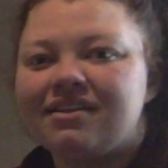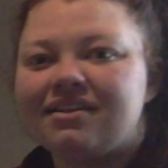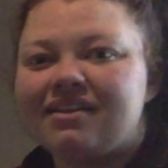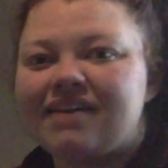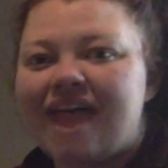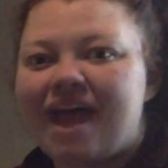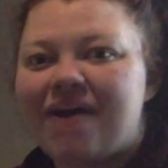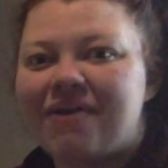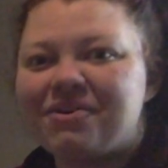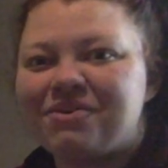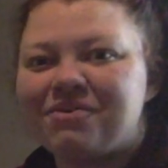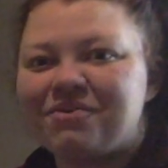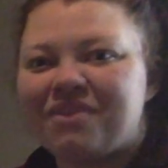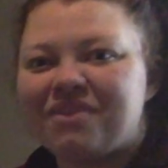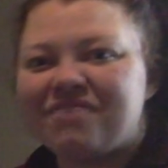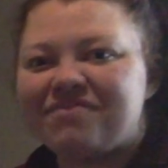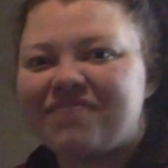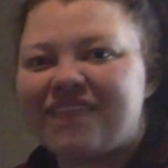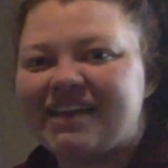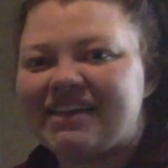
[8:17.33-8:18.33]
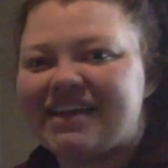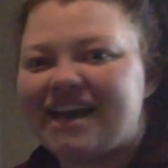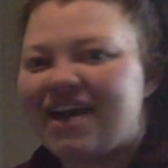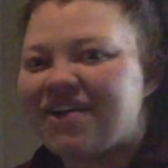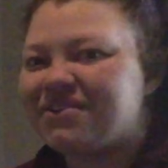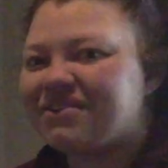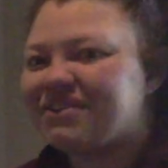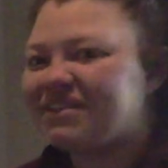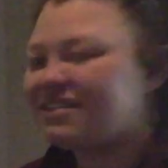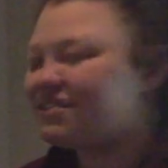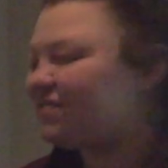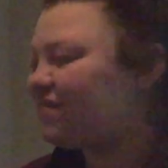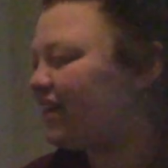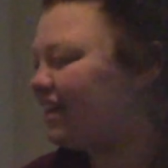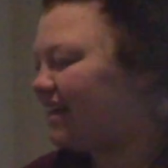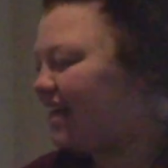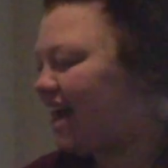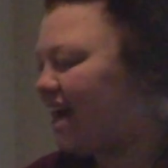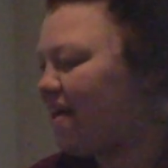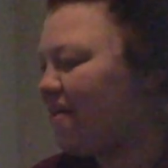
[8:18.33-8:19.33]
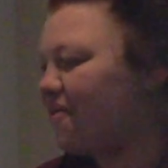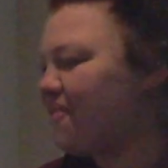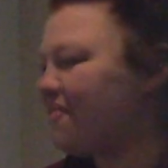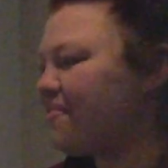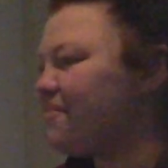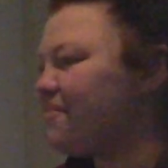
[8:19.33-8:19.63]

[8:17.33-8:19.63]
Yeah, you want to find out? Let's find out.